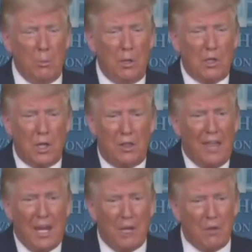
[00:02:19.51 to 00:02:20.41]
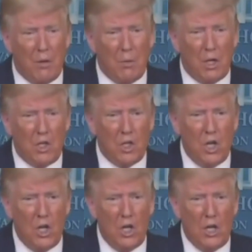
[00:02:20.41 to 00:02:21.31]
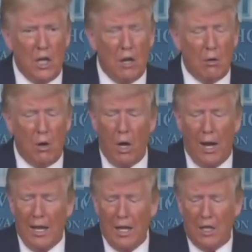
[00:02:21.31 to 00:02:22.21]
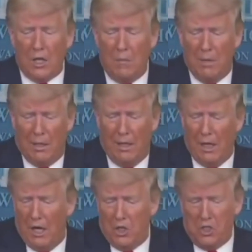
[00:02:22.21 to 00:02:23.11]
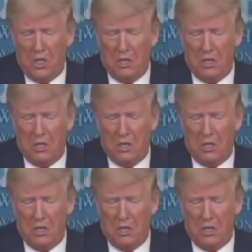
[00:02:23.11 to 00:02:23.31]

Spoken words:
nobody said thank you very much. Now, I didn't commit legally. I just